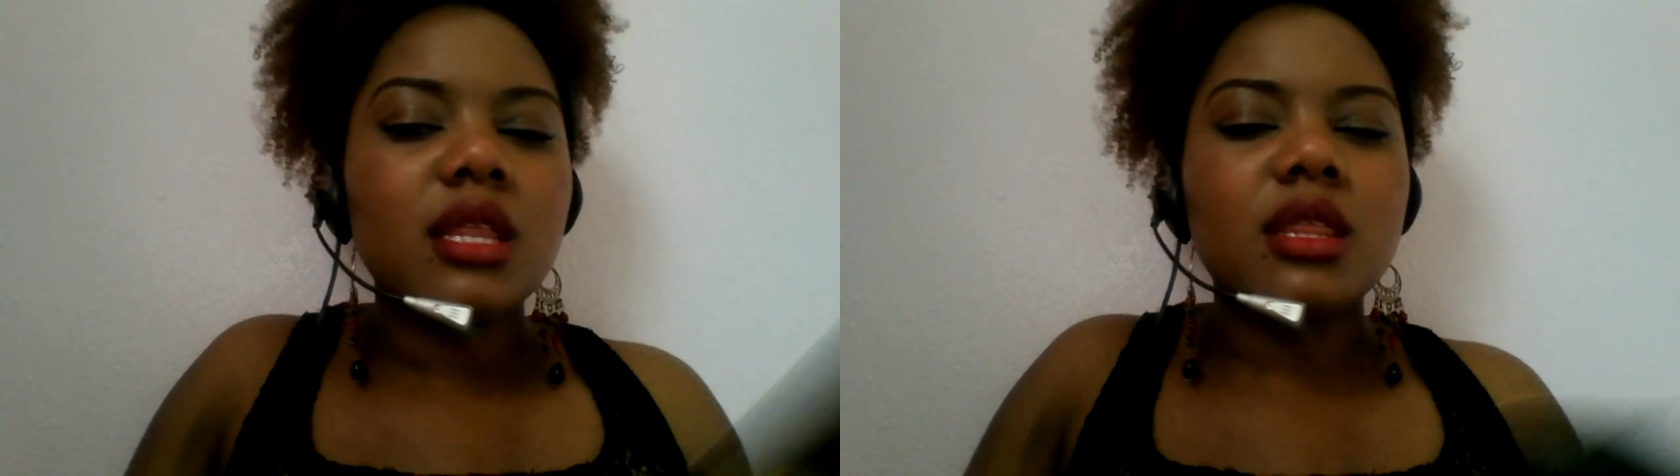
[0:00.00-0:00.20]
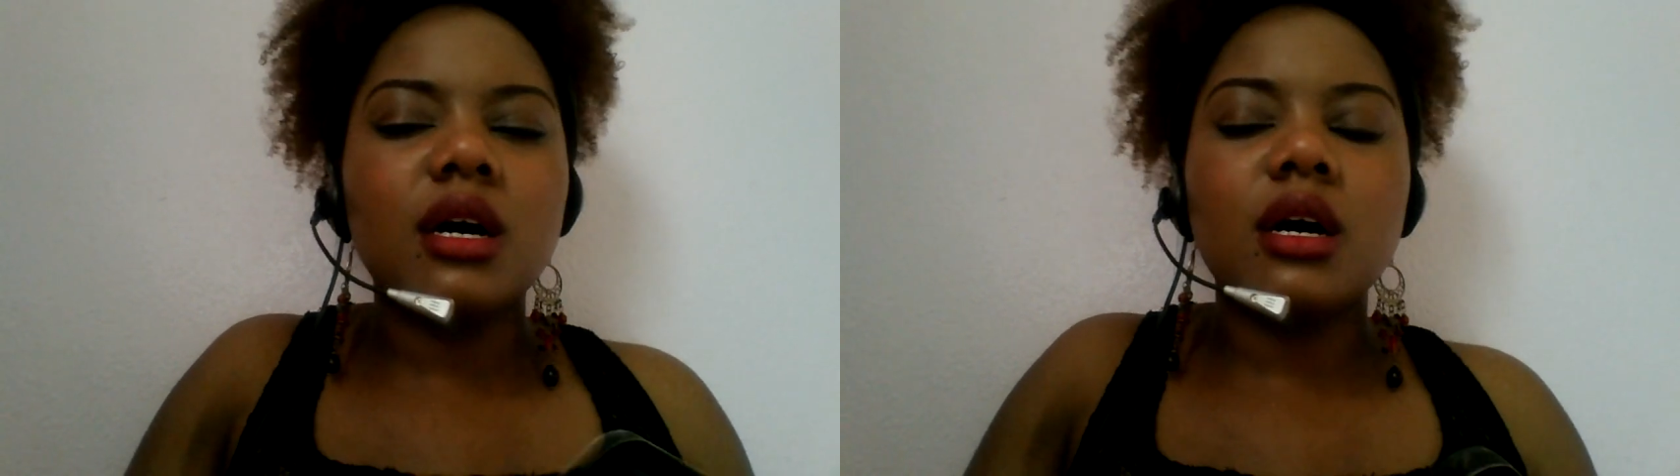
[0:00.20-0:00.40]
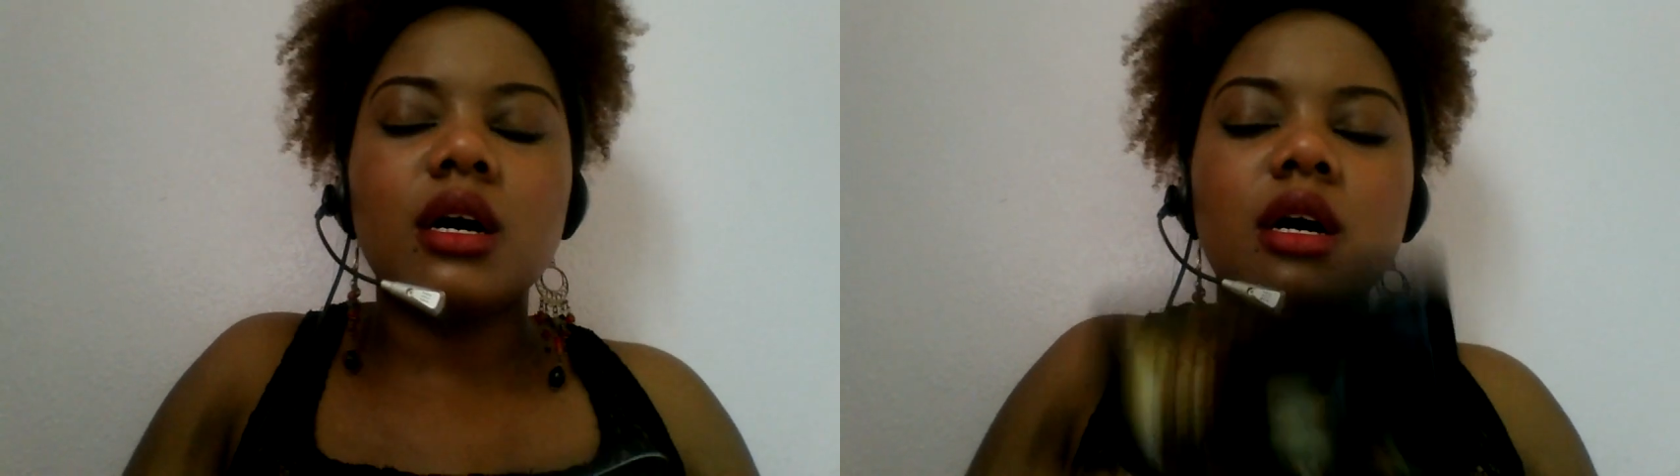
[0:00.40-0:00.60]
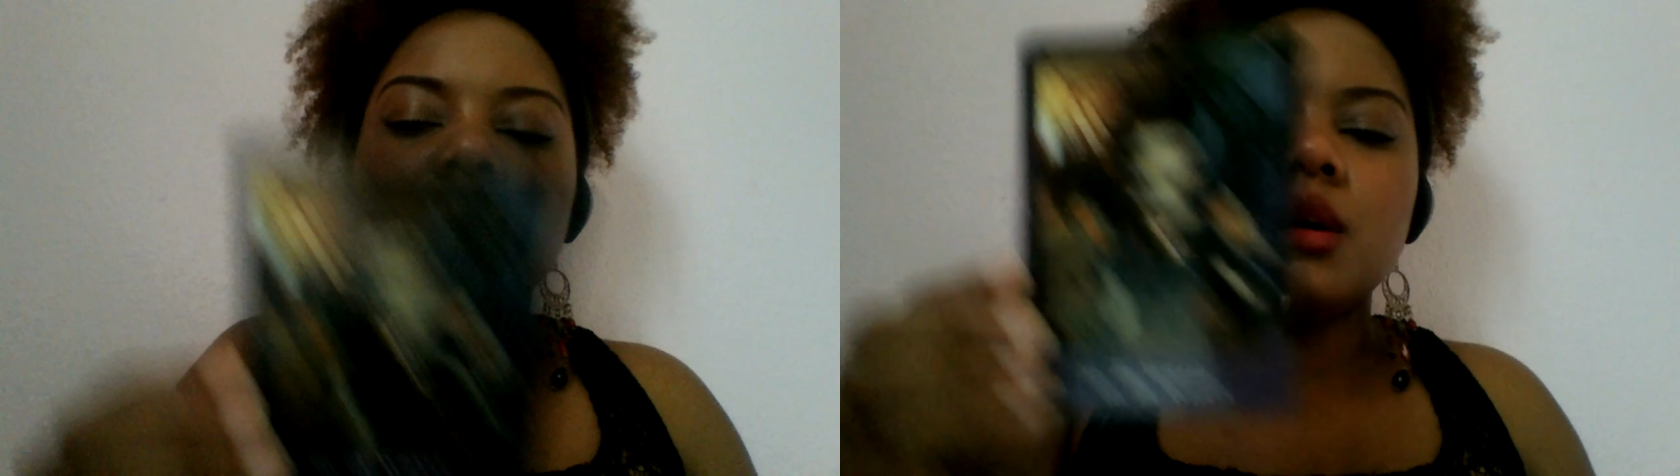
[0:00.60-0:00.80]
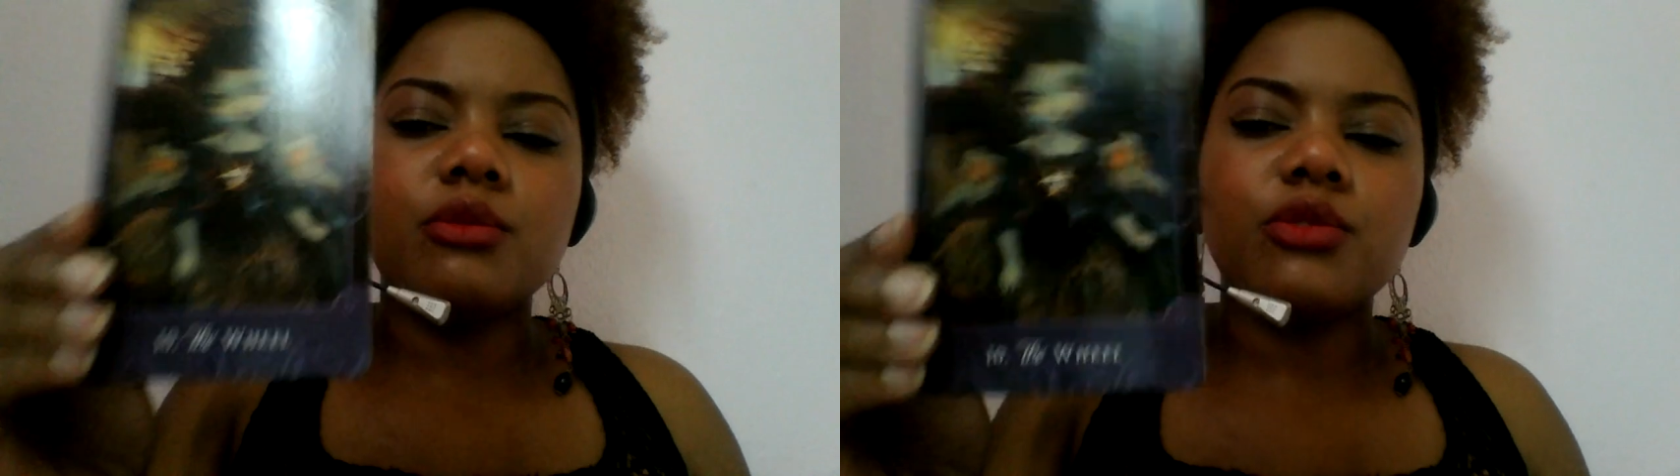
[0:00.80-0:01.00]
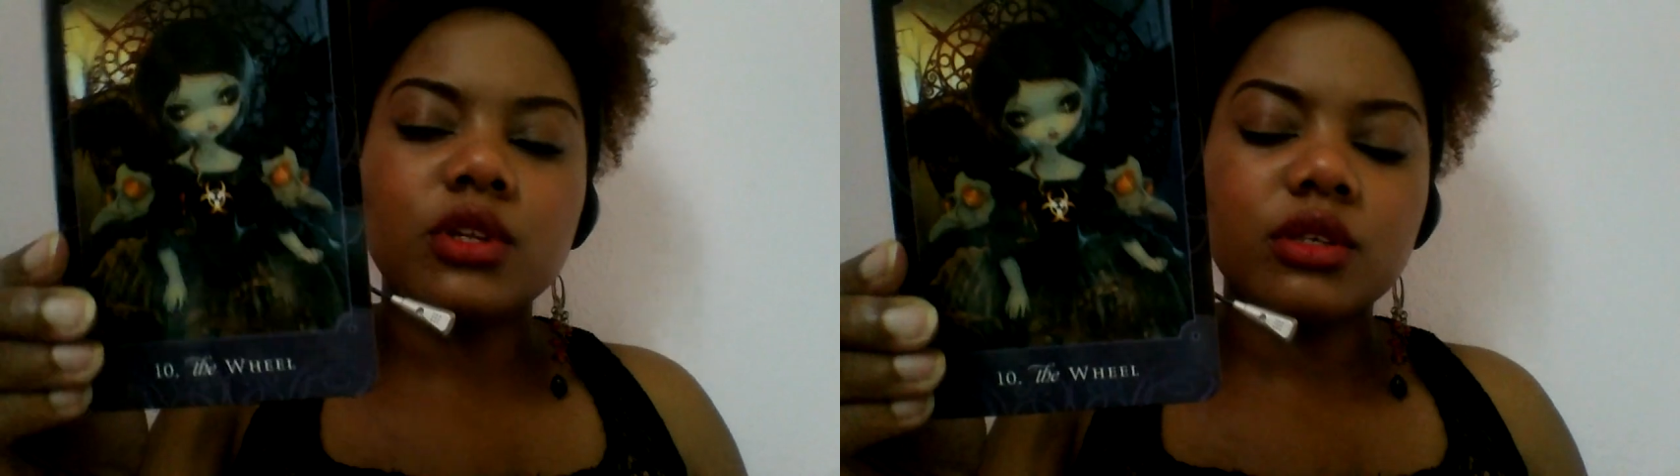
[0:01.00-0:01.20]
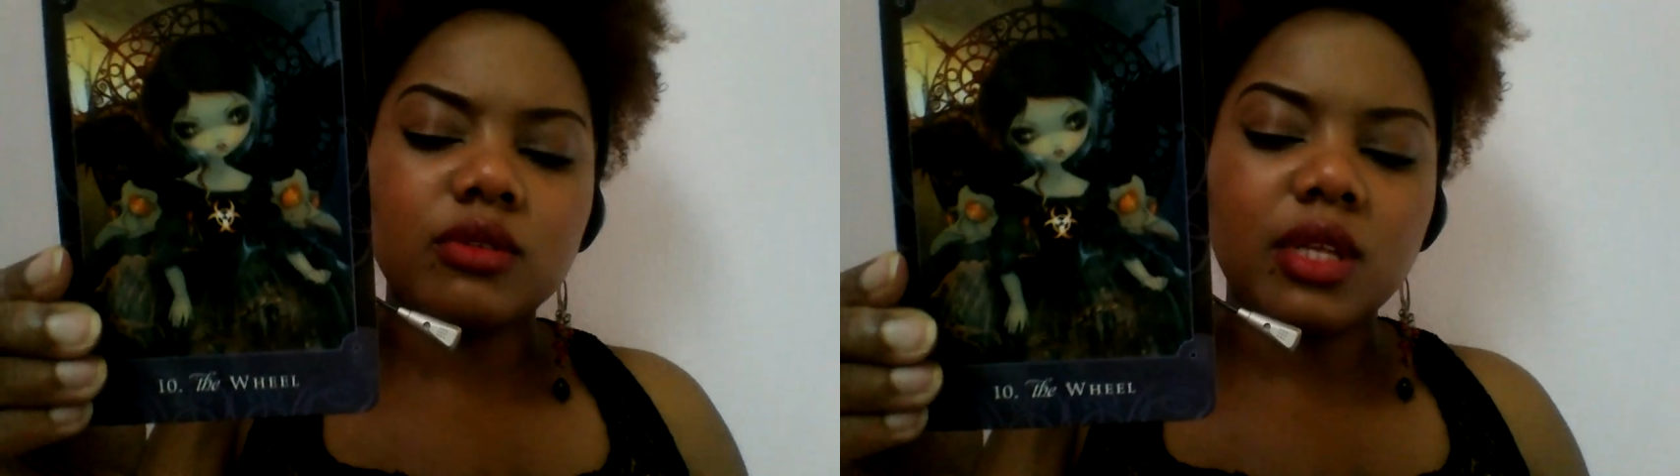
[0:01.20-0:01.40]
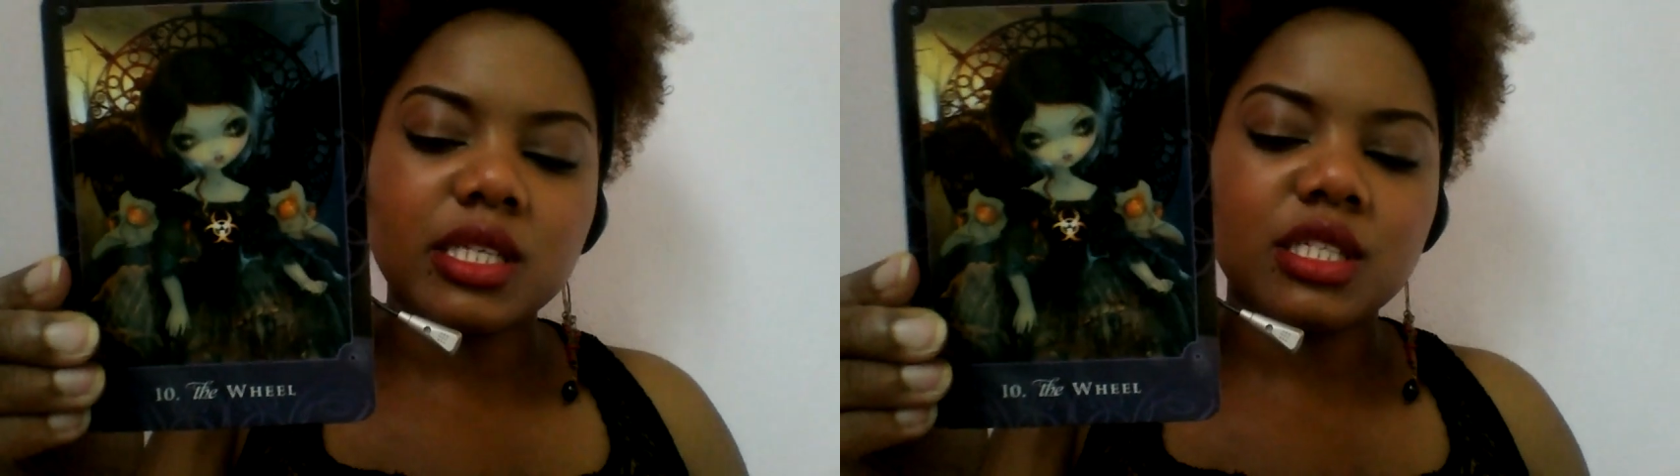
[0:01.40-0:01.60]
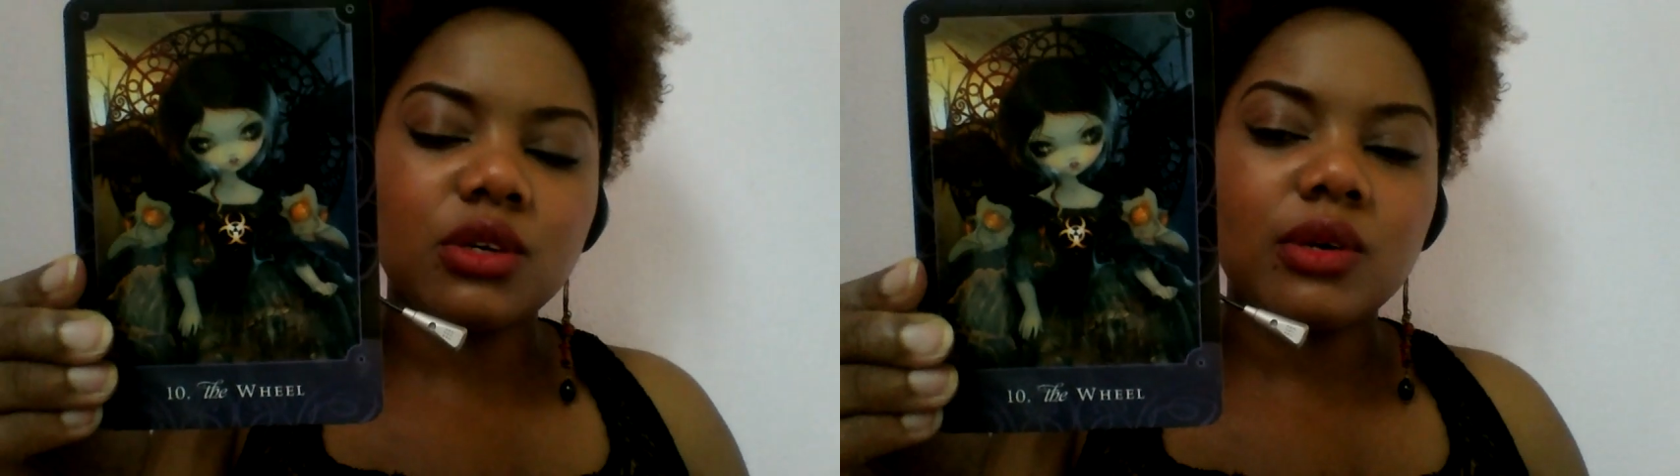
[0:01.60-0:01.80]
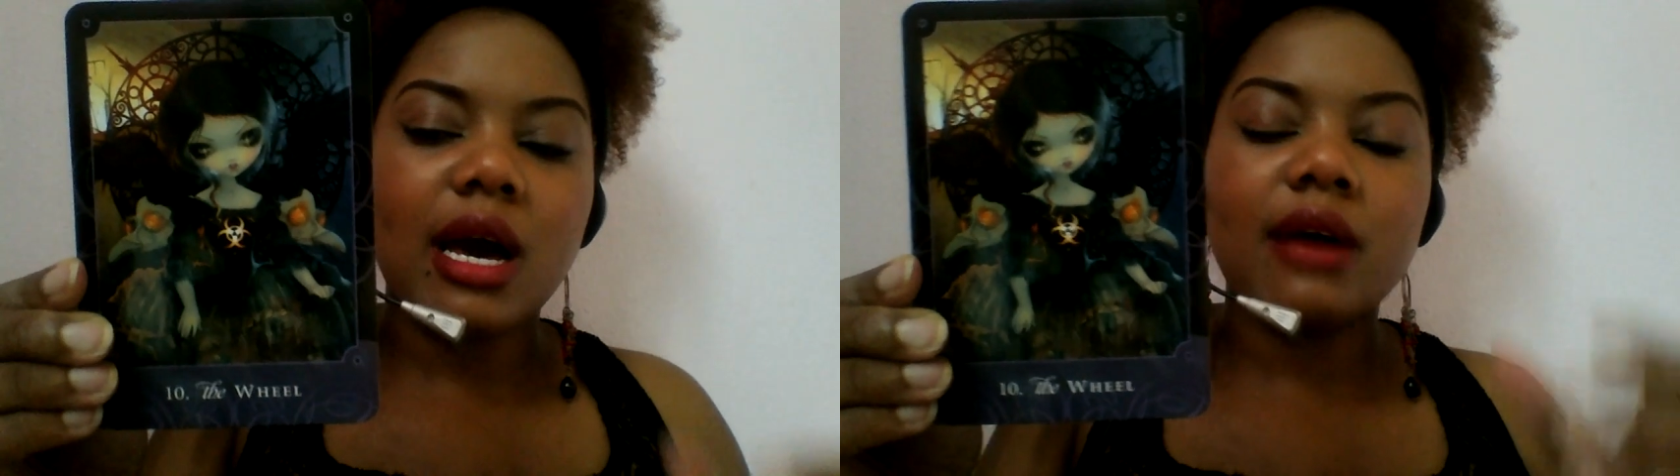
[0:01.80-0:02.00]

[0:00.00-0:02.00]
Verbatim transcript: the um for those of you that are single i